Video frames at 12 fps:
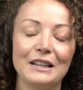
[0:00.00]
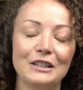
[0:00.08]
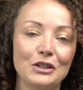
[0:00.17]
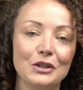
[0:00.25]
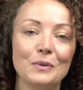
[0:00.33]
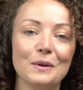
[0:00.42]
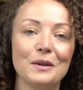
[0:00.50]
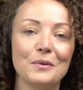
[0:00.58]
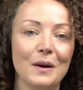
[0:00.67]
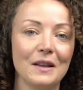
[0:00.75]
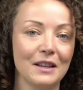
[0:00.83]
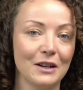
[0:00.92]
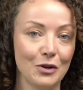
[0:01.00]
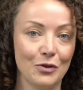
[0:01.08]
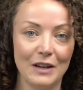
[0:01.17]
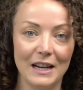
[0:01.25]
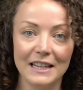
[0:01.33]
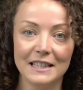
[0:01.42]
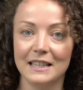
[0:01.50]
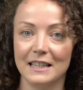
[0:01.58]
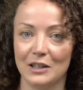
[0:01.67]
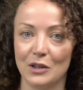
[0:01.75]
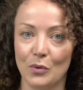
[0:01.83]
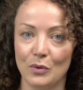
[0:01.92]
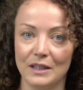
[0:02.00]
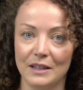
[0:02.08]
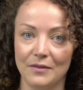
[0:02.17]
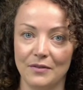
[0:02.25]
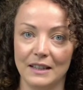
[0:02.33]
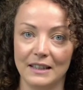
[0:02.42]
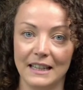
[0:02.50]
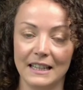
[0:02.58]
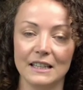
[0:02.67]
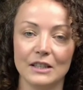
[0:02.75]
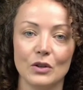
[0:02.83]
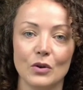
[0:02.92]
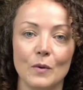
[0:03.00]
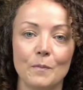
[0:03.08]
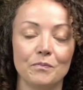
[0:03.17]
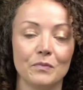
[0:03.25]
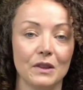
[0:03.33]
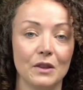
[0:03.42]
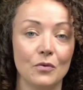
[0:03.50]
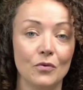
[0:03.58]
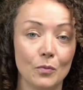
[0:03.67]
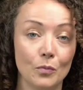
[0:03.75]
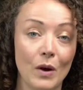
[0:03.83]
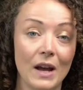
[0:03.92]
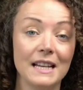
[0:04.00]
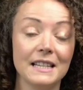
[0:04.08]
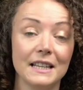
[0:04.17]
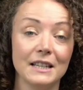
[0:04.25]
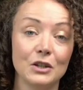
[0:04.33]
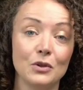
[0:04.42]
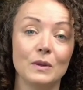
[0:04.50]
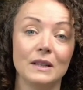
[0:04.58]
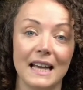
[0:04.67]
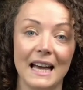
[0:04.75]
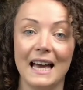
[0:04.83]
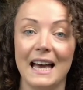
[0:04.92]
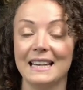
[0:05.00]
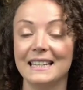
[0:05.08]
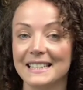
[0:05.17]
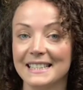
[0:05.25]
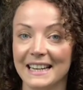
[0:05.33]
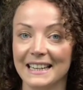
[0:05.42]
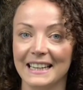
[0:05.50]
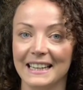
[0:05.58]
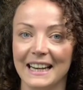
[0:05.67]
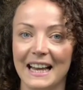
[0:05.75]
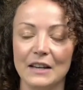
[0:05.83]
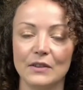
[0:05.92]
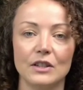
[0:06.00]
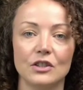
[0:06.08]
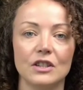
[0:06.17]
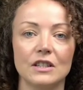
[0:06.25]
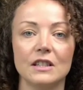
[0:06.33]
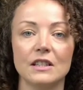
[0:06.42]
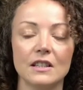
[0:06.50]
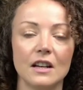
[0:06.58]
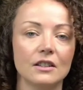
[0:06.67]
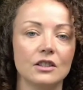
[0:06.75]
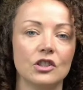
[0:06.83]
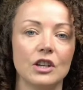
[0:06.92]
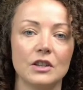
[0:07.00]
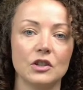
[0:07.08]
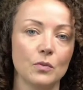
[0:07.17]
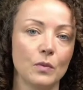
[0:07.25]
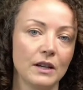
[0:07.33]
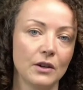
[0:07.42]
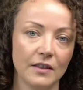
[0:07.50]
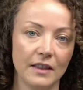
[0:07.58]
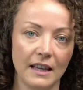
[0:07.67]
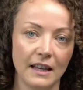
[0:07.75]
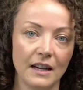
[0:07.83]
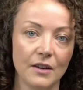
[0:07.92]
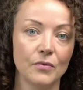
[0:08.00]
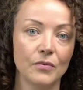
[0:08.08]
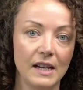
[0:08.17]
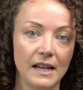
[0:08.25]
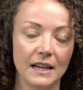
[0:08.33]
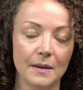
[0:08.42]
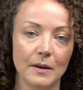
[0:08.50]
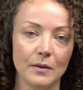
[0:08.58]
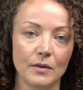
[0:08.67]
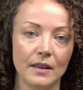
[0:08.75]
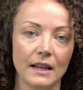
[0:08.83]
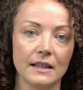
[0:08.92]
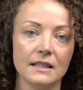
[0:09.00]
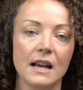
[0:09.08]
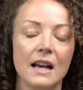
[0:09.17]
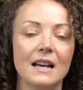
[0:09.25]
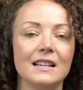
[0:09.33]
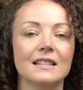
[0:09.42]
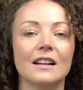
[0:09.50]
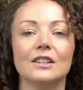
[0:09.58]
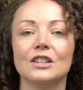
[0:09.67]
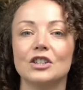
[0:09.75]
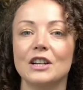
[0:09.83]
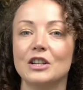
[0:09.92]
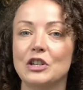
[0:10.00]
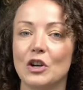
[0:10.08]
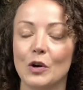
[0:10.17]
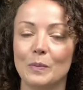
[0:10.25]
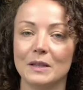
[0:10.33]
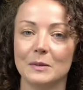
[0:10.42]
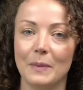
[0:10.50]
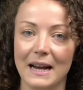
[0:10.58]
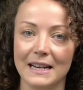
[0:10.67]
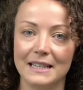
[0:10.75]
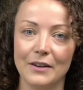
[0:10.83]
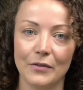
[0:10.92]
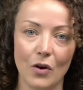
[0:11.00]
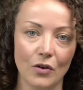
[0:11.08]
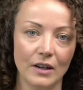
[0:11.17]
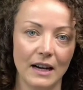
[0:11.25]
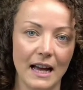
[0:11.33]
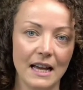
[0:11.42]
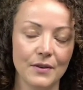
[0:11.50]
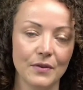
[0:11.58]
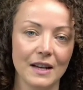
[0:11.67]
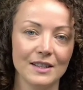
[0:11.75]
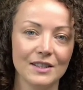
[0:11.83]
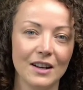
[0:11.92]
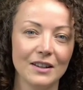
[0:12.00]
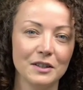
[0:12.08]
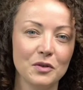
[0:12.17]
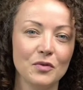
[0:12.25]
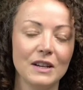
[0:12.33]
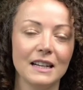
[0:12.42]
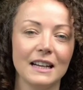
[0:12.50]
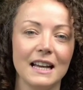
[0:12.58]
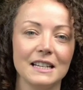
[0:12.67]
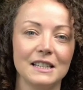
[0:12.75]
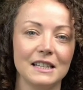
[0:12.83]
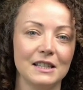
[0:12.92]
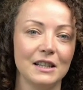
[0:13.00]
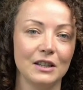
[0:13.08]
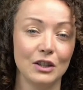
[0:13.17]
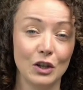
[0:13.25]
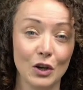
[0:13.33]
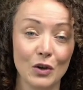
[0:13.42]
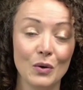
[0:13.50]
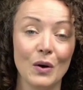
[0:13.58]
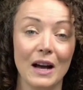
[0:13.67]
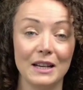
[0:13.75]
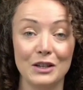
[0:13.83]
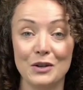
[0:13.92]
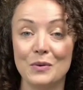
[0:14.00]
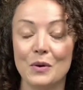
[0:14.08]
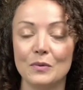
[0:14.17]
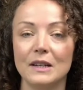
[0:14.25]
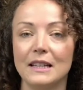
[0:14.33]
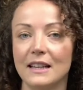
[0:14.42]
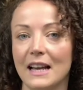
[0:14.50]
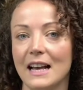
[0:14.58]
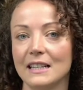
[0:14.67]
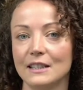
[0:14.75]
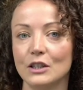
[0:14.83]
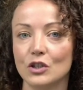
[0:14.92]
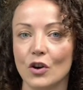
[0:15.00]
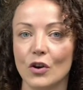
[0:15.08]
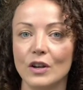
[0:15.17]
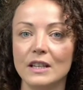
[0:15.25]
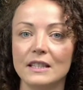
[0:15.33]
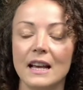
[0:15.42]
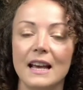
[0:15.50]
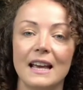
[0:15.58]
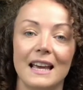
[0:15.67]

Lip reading: and you are the one that creates this thought and a feeling. So the ways that you will get unstuck in life is just to start to change the way you're thinking and feeling about things. Start to change your perspective on life and start to realize this, that you and you only that has the choice